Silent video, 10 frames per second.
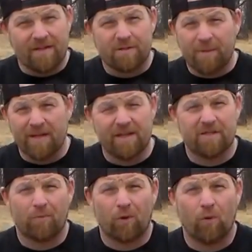that's been in this
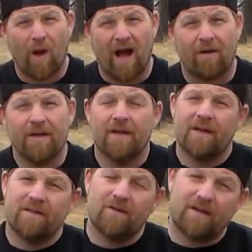sport a while,
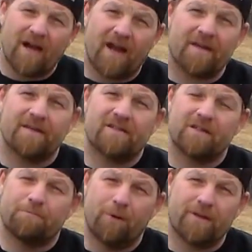you gotta
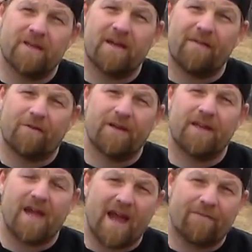just put the effort
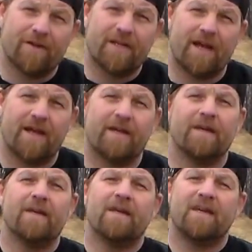in every day.
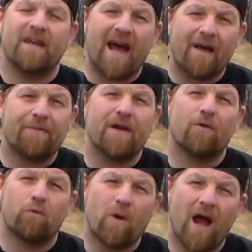Get out there,
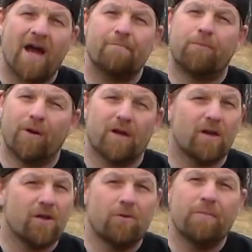ride, put a
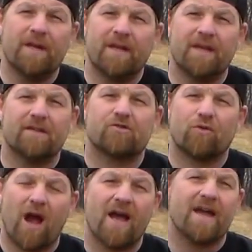little bit in,
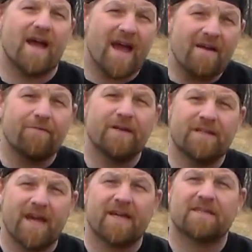try every
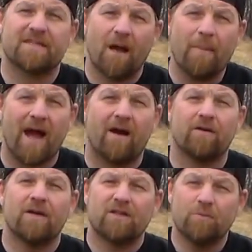day
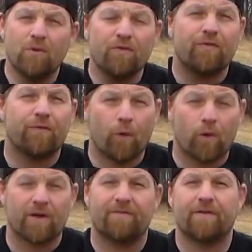somehow to move
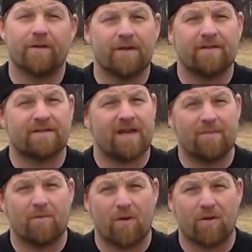forward if you're into this
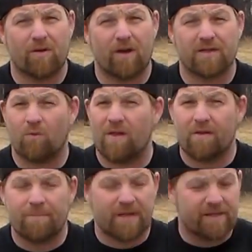game of motocross,
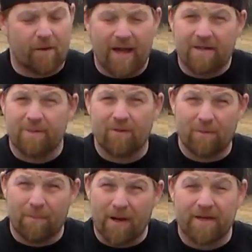whether it be, it don't have to be on
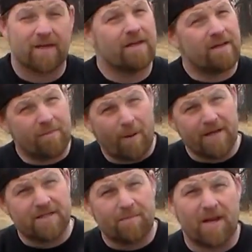the bike. The
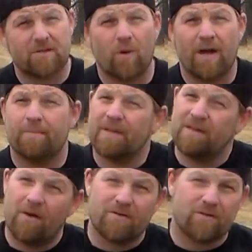bike's the best way, but
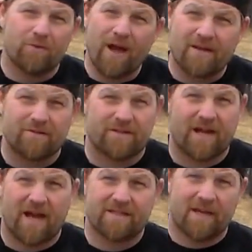it's through
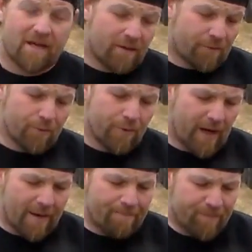exercise,
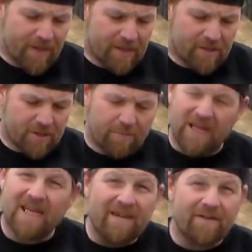through just
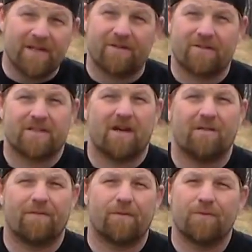believing in
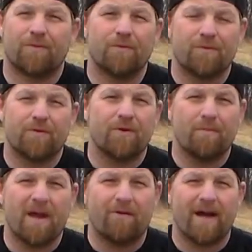yourself, through your
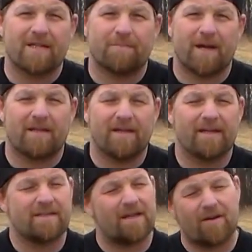mental aspect. Like
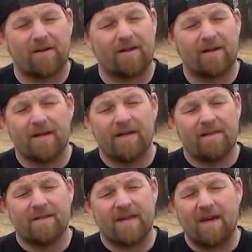I said earlier,
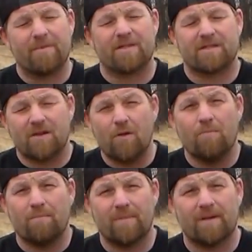this game is so,
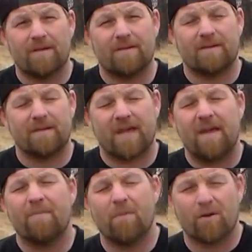the
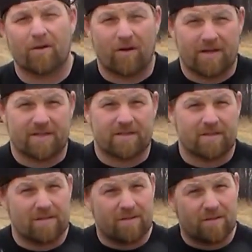game of motocross
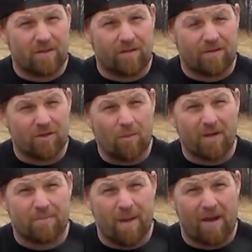there's so
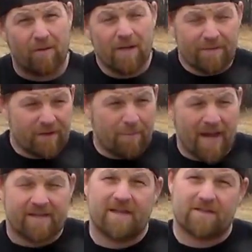much mental. If you go
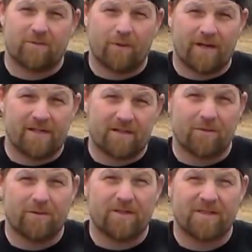back to that story I just
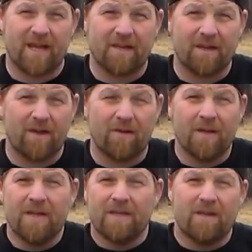told you a second ago,
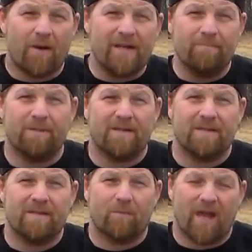
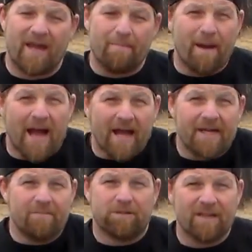when I come back, I
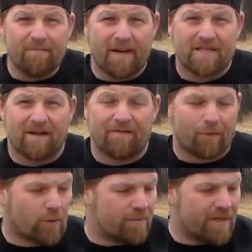didn't believe myself
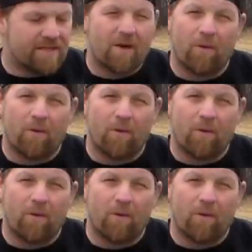fully because